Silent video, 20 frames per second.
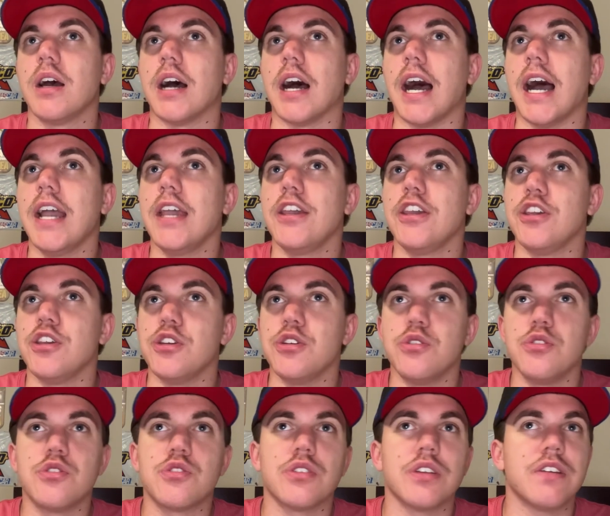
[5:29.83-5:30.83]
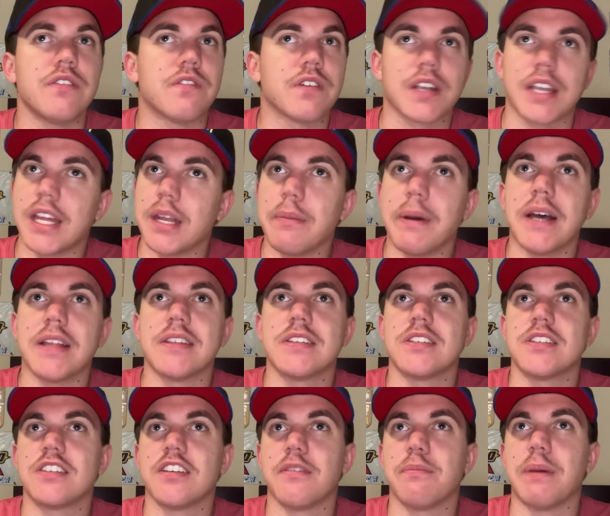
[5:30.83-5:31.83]
I usually forget about this
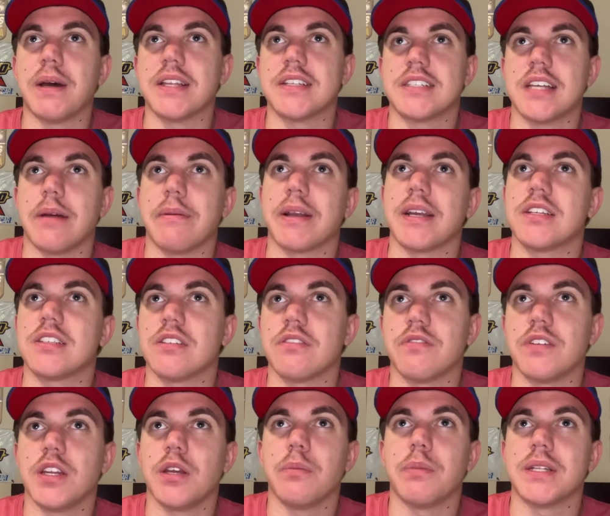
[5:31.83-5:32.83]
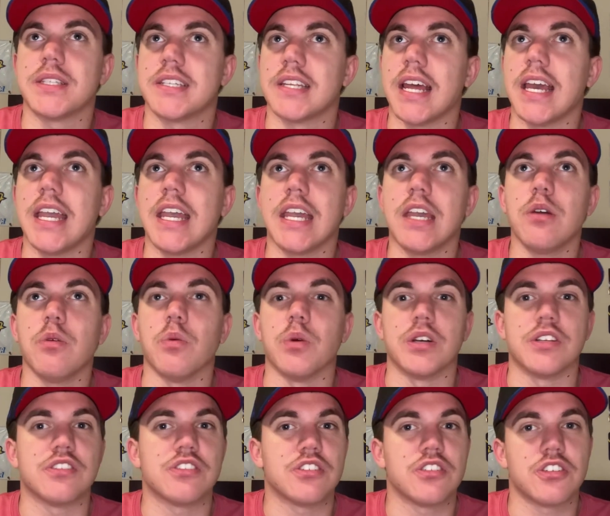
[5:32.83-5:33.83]
stuff by the time I get to the video, but today it
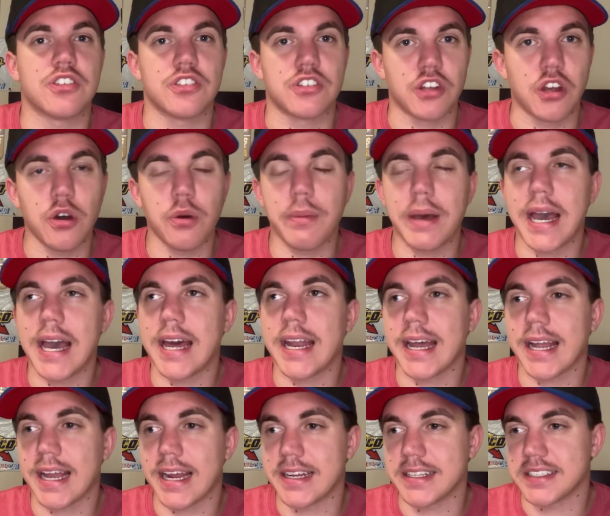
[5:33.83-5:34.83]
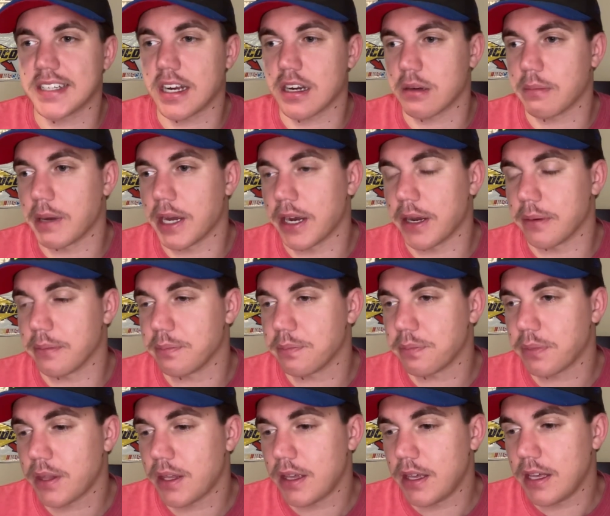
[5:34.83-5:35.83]
was so bad I got to talk about it.
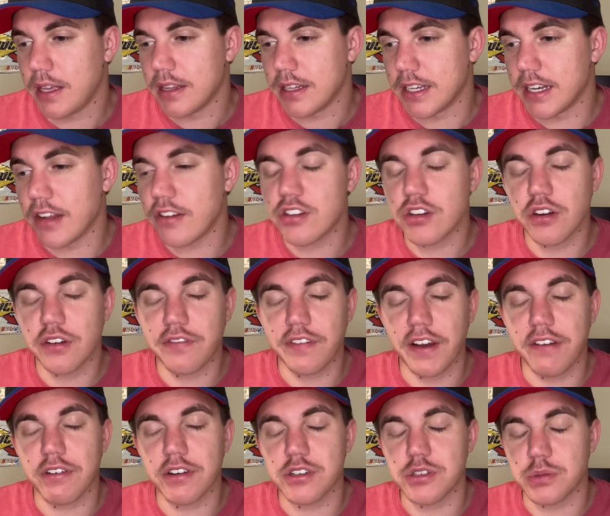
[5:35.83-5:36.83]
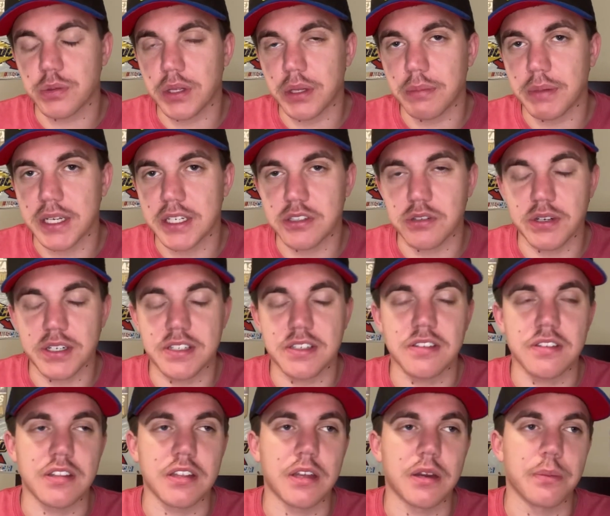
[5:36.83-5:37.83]
The Daytona 500 is one of the biggest races
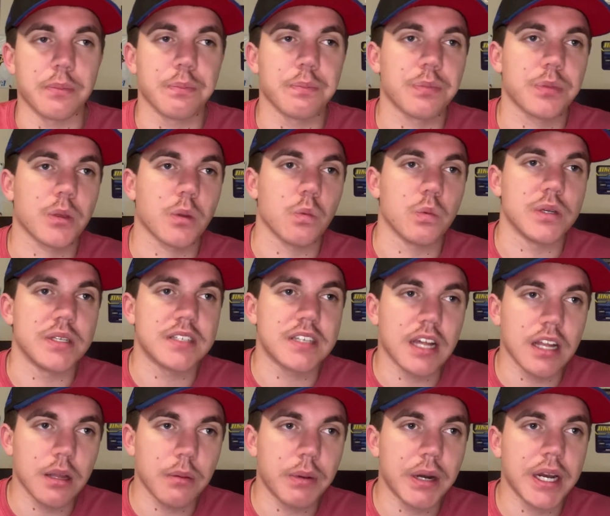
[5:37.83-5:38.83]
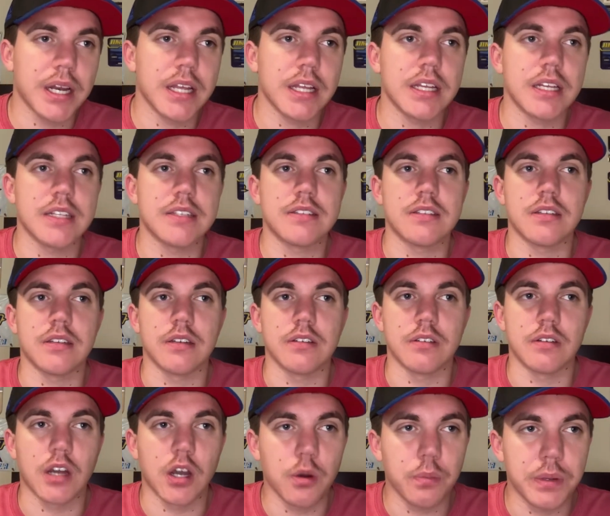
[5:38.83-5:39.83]
of the year. We celebrate it. It's
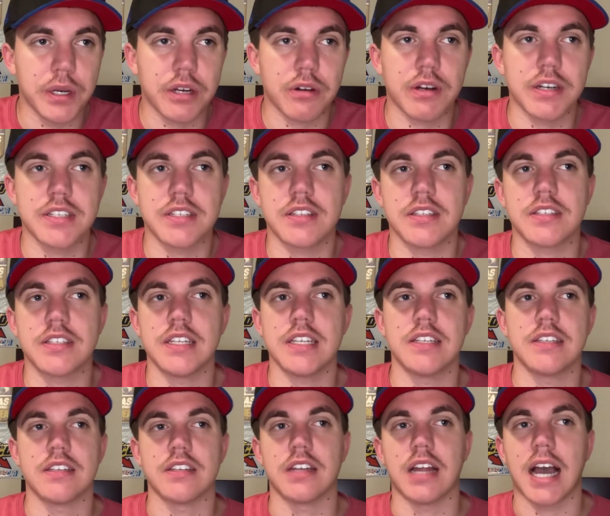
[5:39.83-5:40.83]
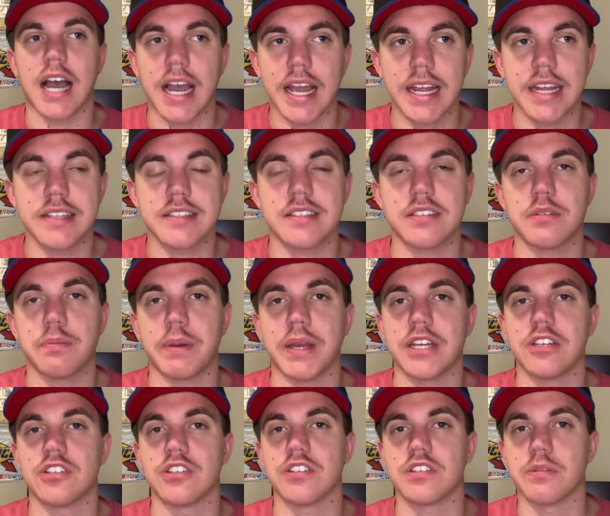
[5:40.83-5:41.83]
the opening race of the season in high
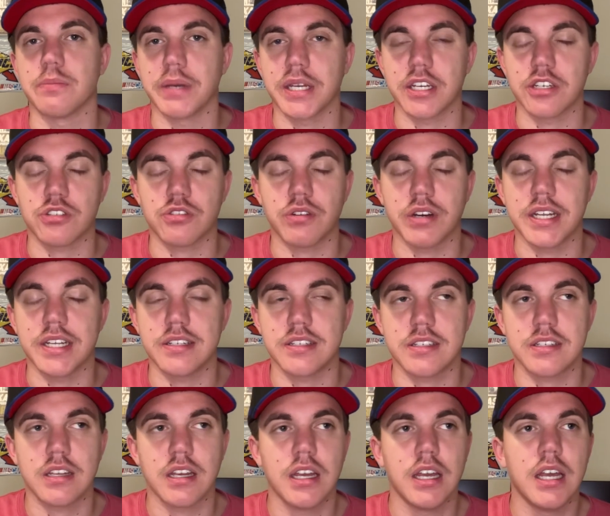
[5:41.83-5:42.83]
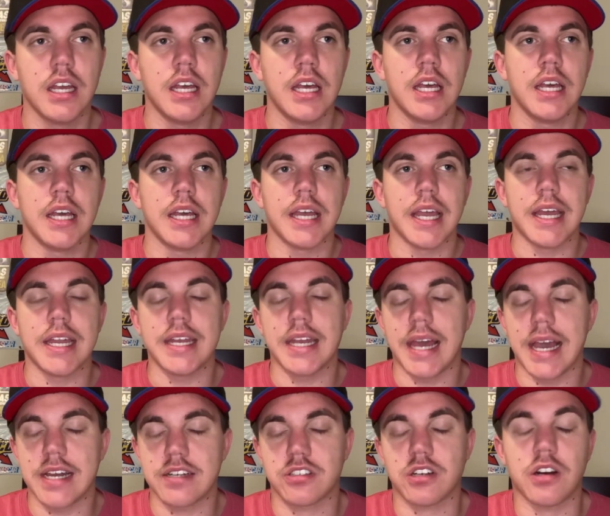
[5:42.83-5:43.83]
anticipation. It's the biggest race in
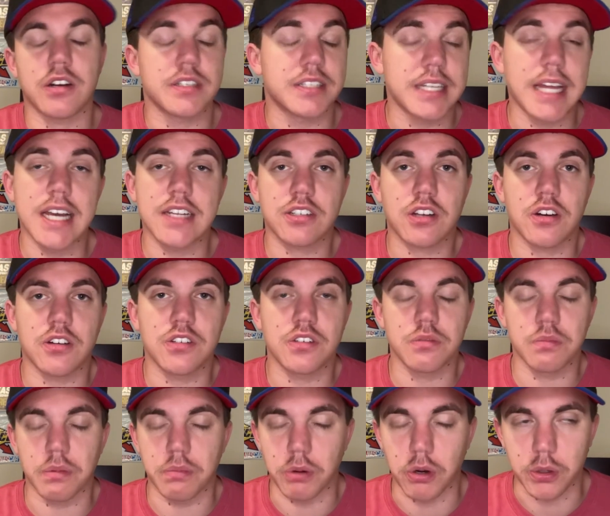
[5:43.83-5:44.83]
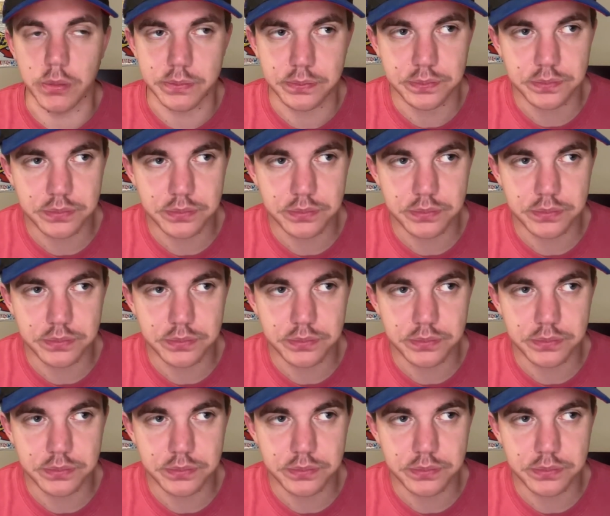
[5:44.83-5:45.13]
NASCAR. It's NASCAR Super Bowl.